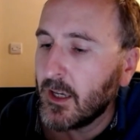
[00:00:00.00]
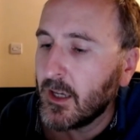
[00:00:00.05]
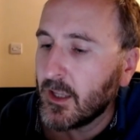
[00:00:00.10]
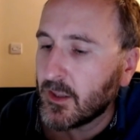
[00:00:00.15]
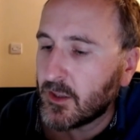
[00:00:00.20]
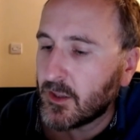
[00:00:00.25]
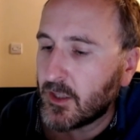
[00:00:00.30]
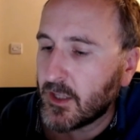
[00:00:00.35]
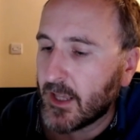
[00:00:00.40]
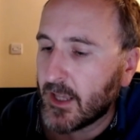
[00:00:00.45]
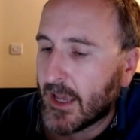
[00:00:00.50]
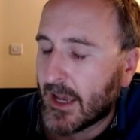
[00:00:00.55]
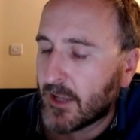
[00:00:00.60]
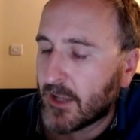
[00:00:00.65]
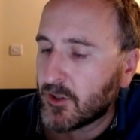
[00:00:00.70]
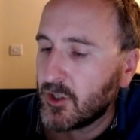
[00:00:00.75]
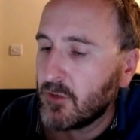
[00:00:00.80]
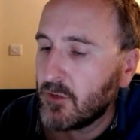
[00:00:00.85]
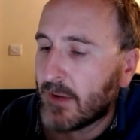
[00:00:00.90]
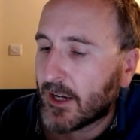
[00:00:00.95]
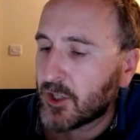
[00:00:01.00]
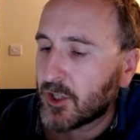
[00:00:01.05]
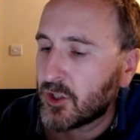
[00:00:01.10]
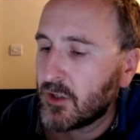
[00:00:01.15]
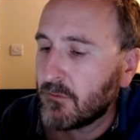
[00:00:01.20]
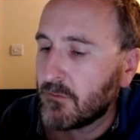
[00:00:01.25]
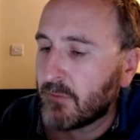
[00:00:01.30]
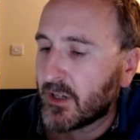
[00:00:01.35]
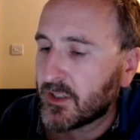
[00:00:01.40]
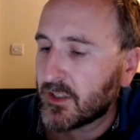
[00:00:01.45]
The new action
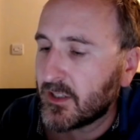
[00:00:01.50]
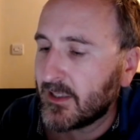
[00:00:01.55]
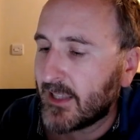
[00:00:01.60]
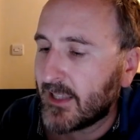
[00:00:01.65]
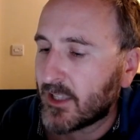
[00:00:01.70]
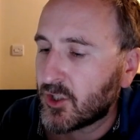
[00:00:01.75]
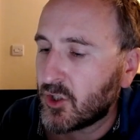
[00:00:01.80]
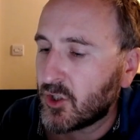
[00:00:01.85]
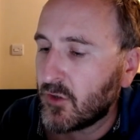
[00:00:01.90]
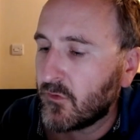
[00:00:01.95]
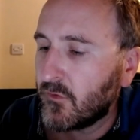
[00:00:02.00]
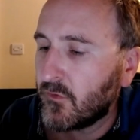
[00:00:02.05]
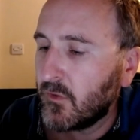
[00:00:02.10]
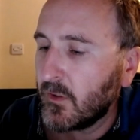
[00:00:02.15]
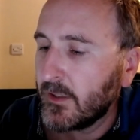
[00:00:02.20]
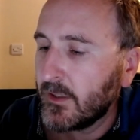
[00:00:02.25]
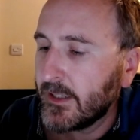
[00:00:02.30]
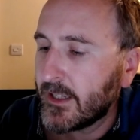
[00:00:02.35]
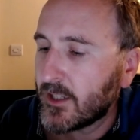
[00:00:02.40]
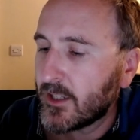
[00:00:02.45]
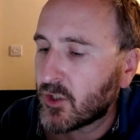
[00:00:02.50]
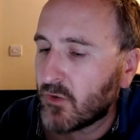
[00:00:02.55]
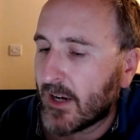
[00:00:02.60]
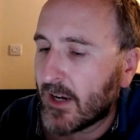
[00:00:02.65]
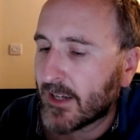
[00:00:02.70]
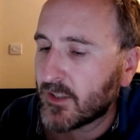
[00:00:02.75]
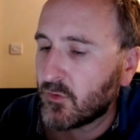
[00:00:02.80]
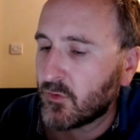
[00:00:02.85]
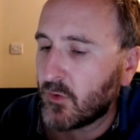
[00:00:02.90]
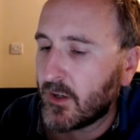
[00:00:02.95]
button lets you fully
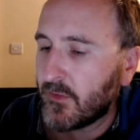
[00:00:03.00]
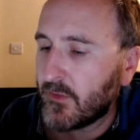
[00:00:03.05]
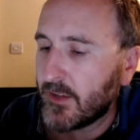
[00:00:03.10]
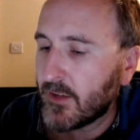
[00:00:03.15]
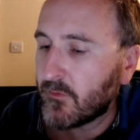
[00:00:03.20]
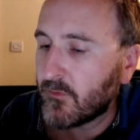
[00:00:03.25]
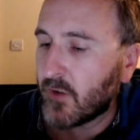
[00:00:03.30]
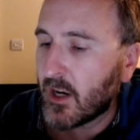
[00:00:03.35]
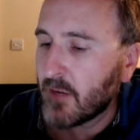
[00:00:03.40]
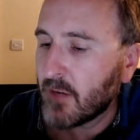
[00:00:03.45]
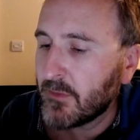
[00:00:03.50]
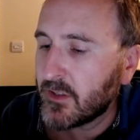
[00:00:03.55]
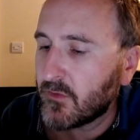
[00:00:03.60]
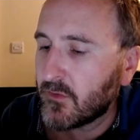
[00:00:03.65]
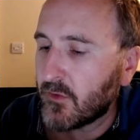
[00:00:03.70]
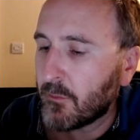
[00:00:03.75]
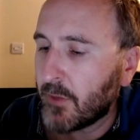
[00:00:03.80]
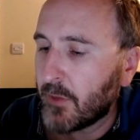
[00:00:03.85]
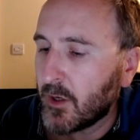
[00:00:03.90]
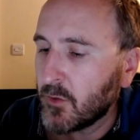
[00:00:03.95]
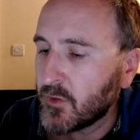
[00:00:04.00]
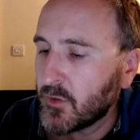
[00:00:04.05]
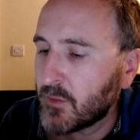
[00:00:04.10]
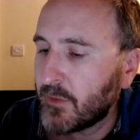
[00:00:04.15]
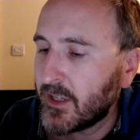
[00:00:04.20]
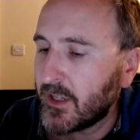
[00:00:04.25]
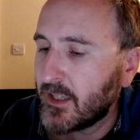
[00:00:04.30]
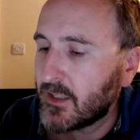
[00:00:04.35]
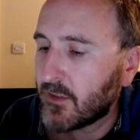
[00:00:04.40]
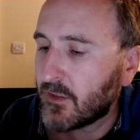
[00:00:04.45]
interact with the environment for pole
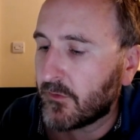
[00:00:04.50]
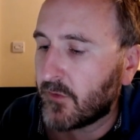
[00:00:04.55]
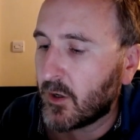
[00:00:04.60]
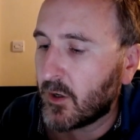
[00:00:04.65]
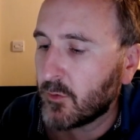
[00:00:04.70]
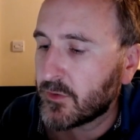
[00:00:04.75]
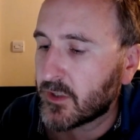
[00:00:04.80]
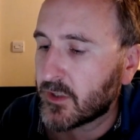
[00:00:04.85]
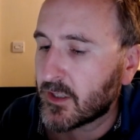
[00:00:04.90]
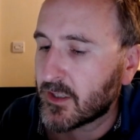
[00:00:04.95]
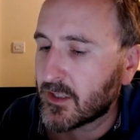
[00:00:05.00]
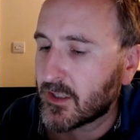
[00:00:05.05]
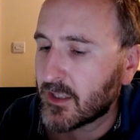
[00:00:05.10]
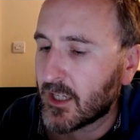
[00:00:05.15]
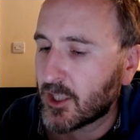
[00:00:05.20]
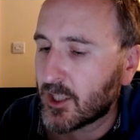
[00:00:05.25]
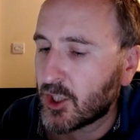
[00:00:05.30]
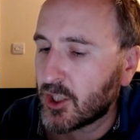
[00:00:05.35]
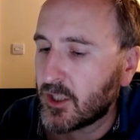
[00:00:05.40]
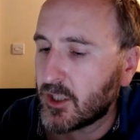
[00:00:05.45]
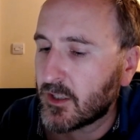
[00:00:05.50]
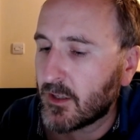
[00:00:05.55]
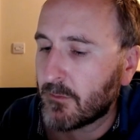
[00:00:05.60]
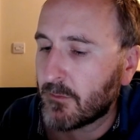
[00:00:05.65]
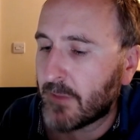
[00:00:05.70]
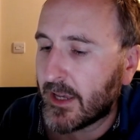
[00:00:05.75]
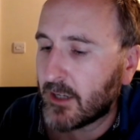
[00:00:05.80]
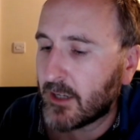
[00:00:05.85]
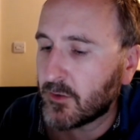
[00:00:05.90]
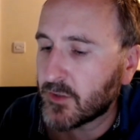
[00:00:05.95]
spins, vaults, sketches,
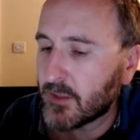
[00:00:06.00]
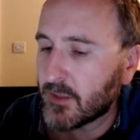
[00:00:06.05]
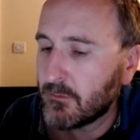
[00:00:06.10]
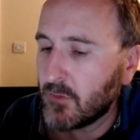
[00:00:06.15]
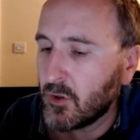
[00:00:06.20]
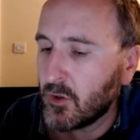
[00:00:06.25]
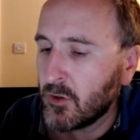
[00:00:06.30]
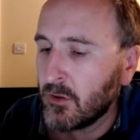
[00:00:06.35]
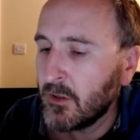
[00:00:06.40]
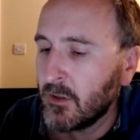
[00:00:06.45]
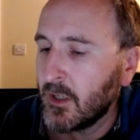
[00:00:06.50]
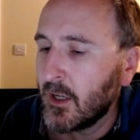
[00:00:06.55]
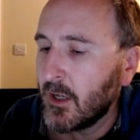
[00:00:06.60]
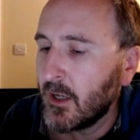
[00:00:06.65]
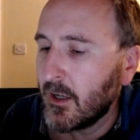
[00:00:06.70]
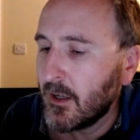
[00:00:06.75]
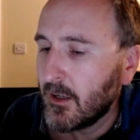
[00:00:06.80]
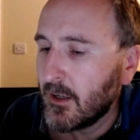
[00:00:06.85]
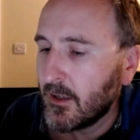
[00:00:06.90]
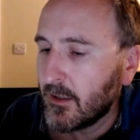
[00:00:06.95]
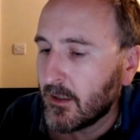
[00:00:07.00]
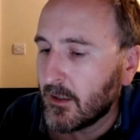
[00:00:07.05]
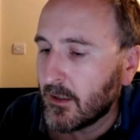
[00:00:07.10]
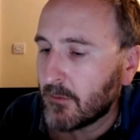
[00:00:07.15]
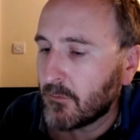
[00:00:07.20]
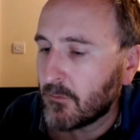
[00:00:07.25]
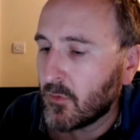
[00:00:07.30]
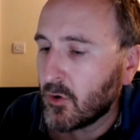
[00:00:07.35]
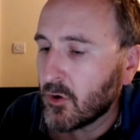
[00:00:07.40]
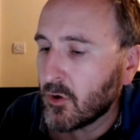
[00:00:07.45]
bails and more.
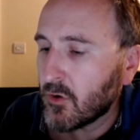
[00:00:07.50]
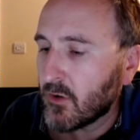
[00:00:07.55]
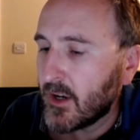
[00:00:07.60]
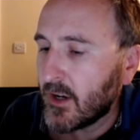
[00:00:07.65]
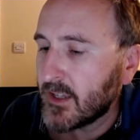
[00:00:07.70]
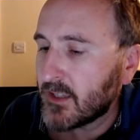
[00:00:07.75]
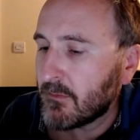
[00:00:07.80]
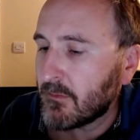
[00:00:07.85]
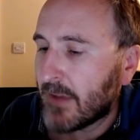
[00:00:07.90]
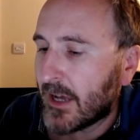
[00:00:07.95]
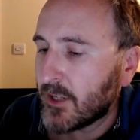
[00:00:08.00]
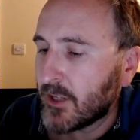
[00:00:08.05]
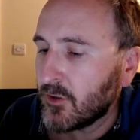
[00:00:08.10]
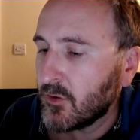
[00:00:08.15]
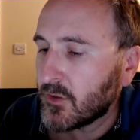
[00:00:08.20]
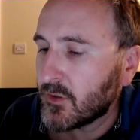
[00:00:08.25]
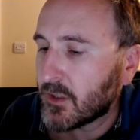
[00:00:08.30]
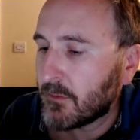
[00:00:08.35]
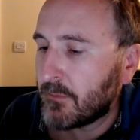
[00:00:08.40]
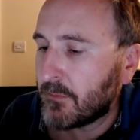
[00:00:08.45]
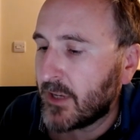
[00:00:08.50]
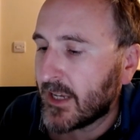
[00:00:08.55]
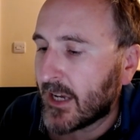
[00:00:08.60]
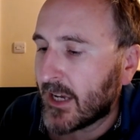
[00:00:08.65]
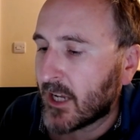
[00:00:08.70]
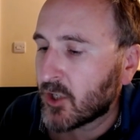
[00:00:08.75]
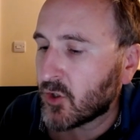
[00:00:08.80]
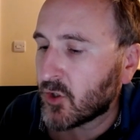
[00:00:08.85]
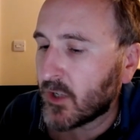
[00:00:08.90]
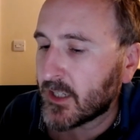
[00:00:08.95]
More grinds and manuals and big air
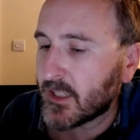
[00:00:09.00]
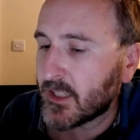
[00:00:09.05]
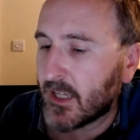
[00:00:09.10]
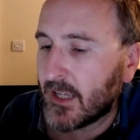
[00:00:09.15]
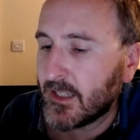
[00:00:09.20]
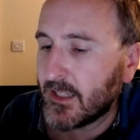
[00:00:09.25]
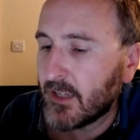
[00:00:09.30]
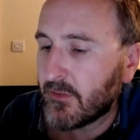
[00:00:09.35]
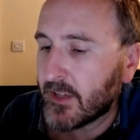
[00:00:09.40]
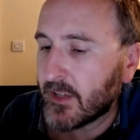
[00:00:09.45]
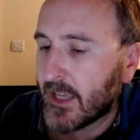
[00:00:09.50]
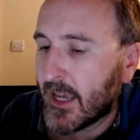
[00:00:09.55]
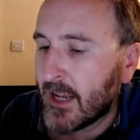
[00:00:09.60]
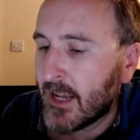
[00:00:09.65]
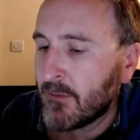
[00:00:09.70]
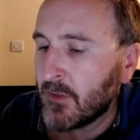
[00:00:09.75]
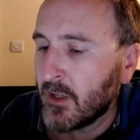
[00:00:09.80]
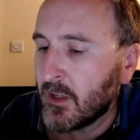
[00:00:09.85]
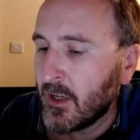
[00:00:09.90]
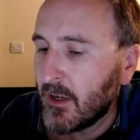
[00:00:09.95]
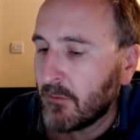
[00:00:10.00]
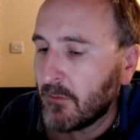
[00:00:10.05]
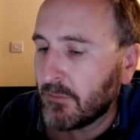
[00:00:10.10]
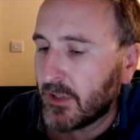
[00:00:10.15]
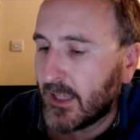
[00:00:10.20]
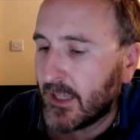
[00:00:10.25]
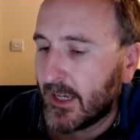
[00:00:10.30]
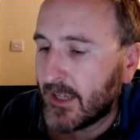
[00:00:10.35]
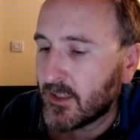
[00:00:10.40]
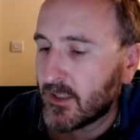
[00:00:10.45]
tricks than any other game.
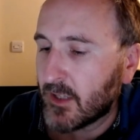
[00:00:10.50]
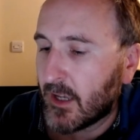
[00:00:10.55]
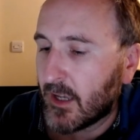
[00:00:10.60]
Play as